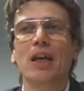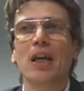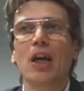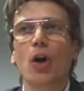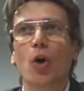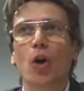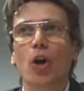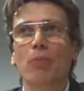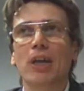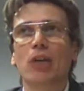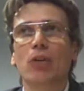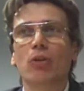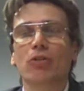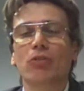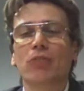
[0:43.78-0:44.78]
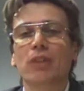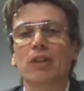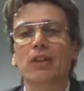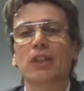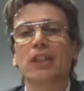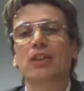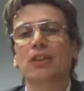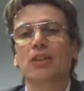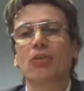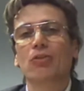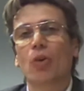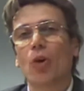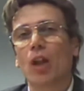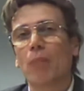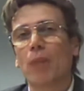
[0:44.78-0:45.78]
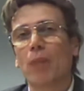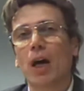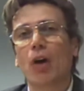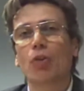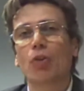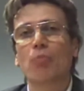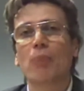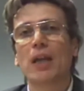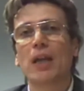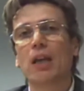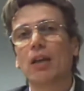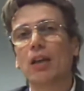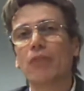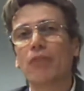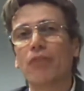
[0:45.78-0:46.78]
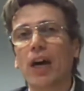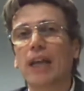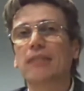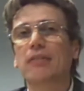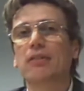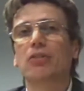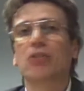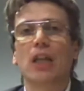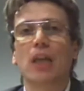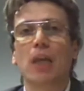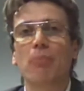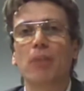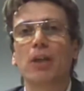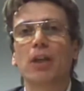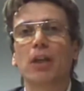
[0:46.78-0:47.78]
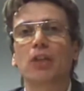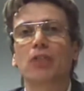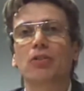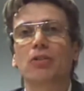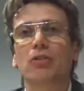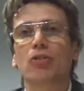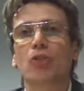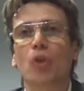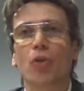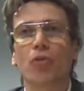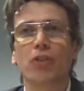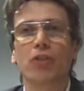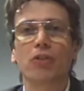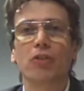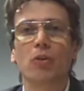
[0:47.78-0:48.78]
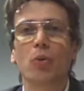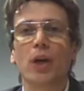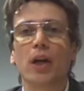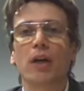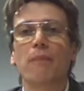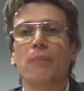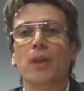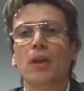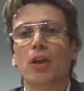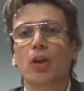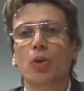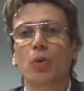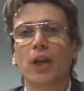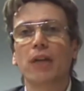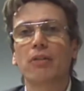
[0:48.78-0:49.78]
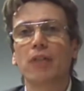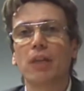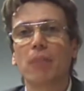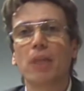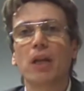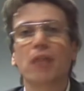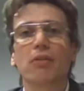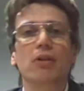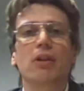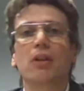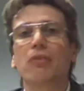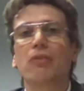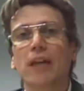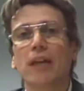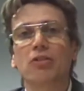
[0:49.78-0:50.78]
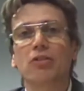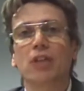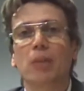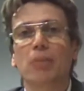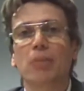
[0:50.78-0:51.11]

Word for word: Automatic content recognition is all about making devices and applications content aware, create the ability in devices and